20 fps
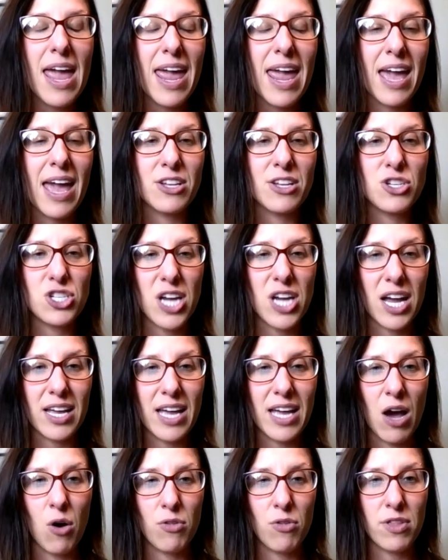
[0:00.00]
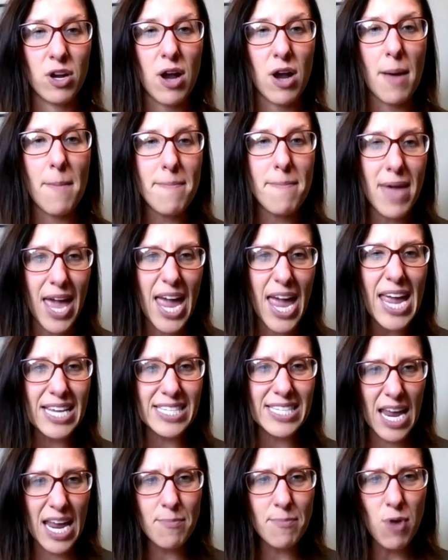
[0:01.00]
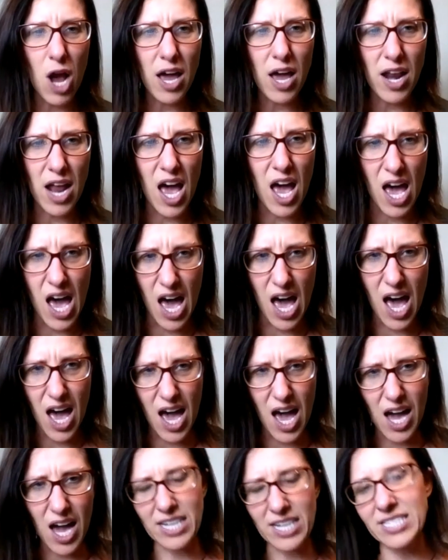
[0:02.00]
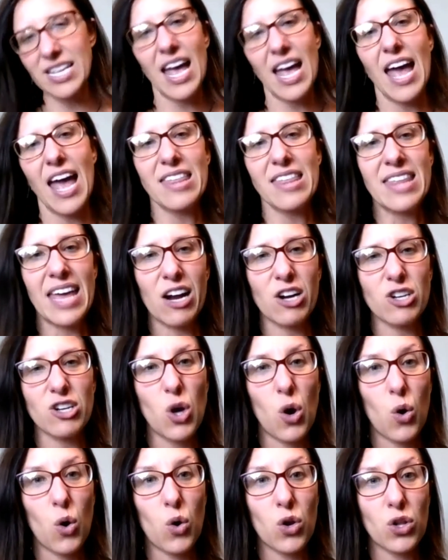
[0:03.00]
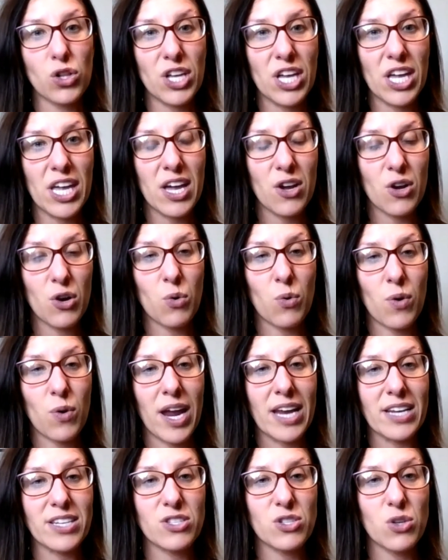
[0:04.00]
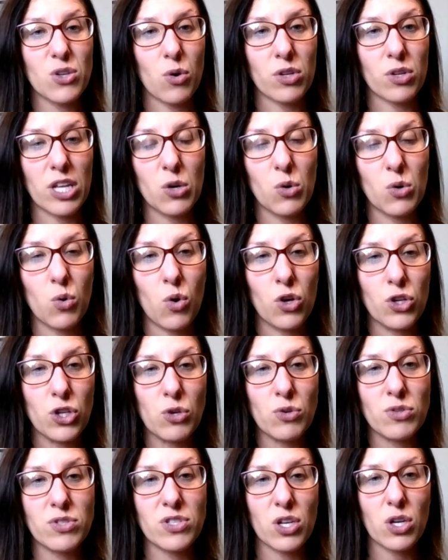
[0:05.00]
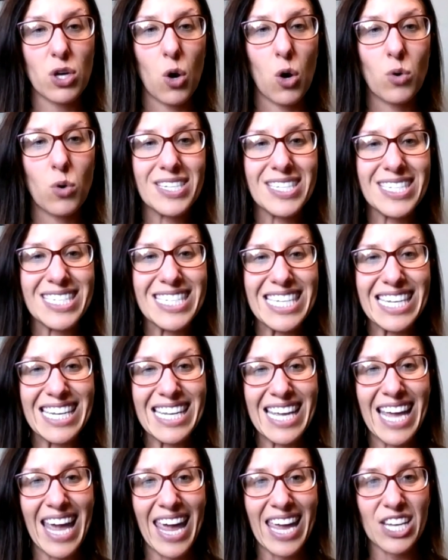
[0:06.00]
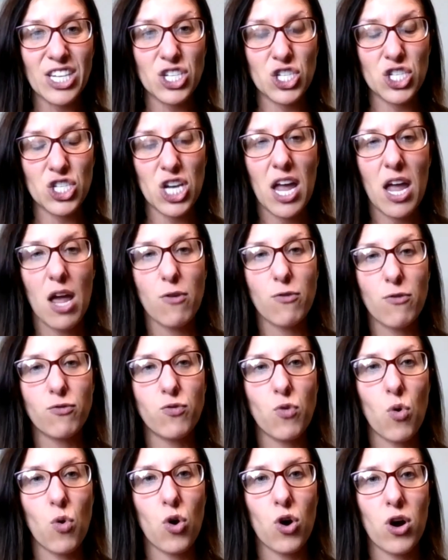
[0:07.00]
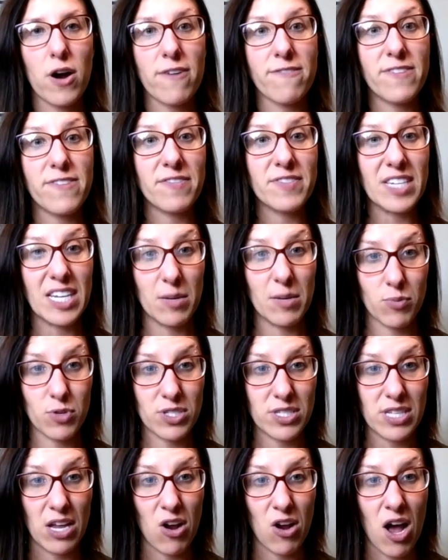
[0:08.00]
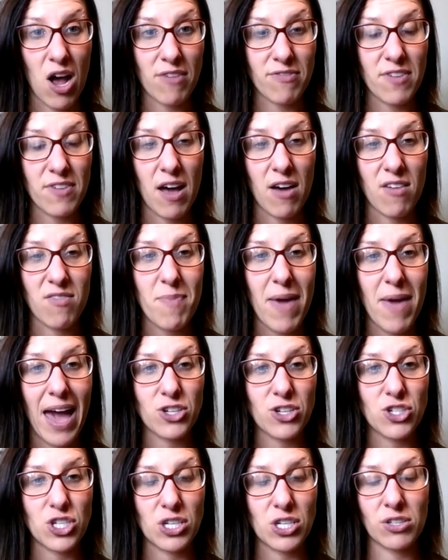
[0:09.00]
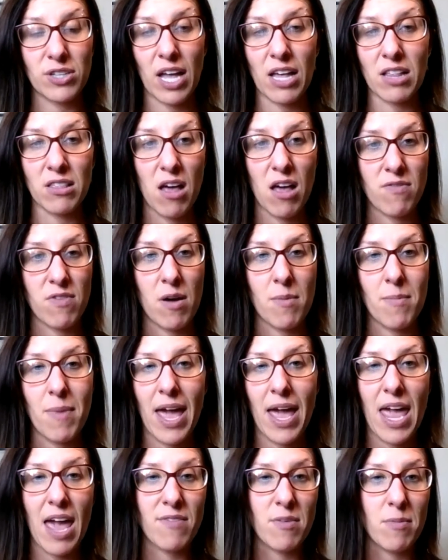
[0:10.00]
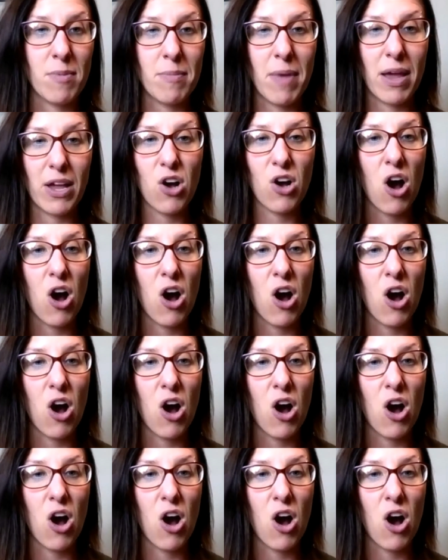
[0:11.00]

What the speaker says: and check out their amazing products. They are totally great, totally cool. Use the code DDH for 15% off of Backshield. I love them. I have them in my